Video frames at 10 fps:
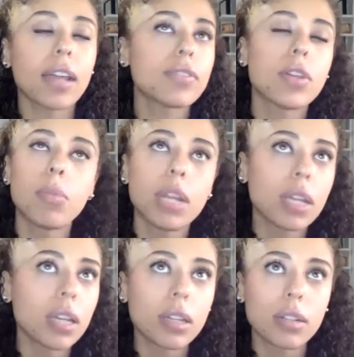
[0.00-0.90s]
have so
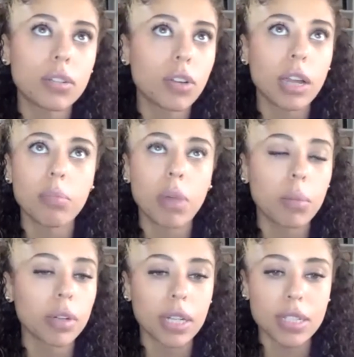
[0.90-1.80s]
many great
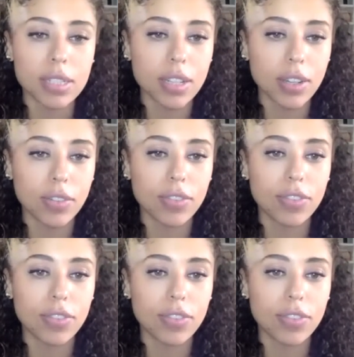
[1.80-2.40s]
memories of